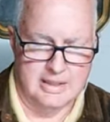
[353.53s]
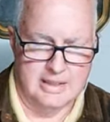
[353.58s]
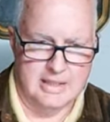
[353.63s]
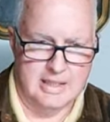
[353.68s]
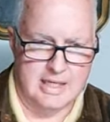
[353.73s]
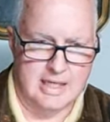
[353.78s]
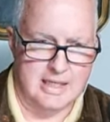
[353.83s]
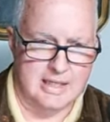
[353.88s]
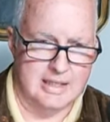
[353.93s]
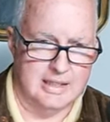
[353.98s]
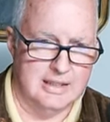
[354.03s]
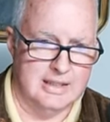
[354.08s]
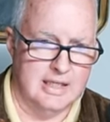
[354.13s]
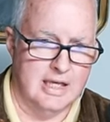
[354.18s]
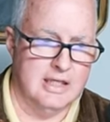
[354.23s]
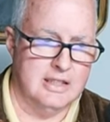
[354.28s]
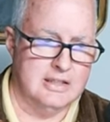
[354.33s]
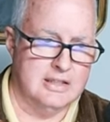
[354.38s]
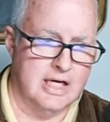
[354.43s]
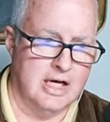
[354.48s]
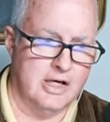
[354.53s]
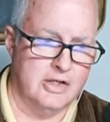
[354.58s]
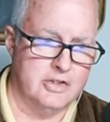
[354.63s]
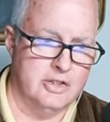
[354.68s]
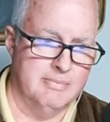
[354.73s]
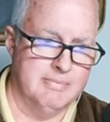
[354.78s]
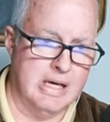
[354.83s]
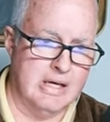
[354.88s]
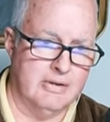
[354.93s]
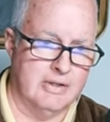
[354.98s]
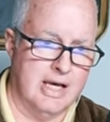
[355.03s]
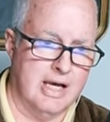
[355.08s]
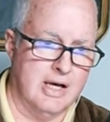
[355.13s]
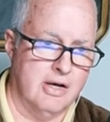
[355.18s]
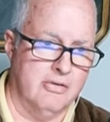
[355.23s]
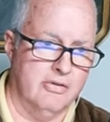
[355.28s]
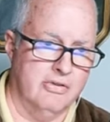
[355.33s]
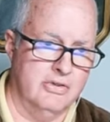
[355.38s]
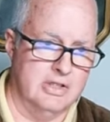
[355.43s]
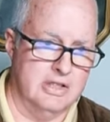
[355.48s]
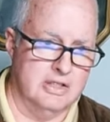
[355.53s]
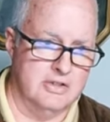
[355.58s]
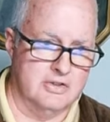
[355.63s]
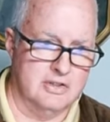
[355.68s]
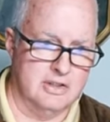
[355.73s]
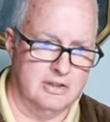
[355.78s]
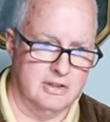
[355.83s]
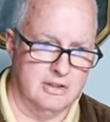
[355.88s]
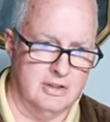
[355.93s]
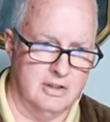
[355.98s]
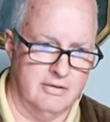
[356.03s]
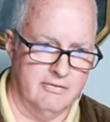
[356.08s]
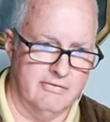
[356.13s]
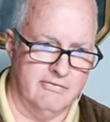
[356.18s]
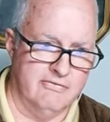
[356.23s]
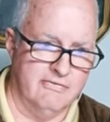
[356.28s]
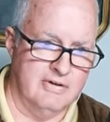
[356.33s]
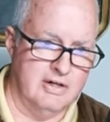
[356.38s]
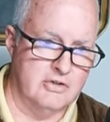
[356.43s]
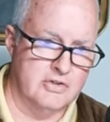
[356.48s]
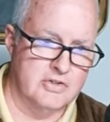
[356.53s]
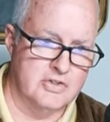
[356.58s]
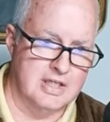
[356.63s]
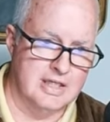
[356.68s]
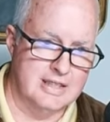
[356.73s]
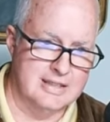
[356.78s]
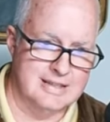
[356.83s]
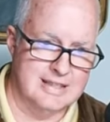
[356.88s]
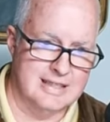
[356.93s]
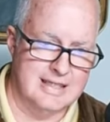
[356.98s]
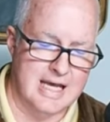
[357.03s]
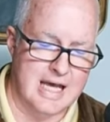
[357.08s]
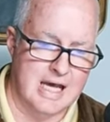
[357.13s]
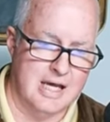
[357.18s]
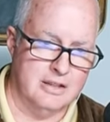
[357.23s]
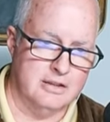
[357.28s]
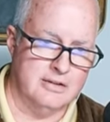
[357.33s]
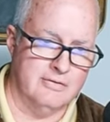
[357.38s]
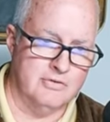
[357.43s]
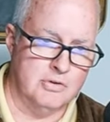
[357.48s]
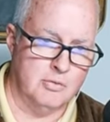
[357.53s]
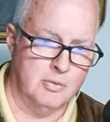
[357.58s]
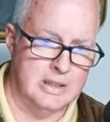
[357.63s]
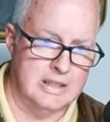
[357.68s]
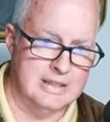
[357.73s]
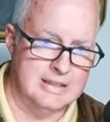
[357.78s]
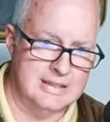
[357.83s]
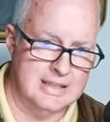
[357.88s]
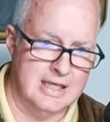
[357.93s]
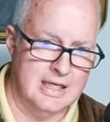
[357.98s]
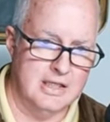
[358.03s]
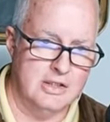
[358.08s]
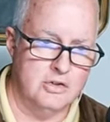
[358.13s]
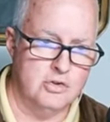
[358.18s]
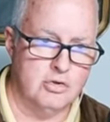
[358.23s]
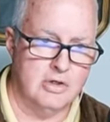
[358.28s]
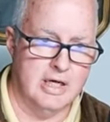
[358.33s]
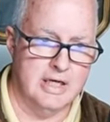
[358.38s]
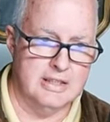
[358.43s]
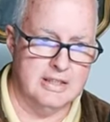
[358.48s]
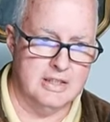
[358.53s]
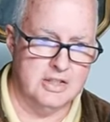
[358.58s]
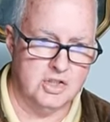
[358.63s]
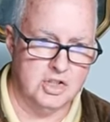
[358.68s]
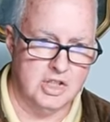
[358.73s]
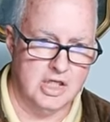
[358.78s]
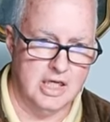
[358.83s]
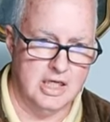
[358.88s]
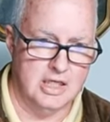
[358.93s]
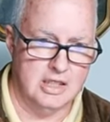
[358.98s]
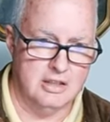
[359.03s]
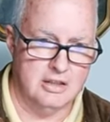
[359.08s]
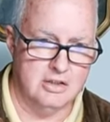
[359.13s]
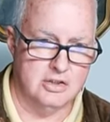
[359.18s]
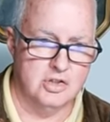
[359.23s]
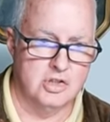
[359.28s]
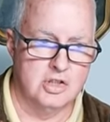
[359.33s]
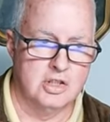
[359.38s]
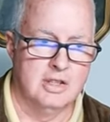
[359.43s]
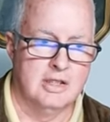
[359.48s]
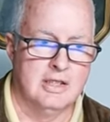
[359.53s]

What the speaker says: And it talks about how this Fair Sentencing Act of 2010 tried to change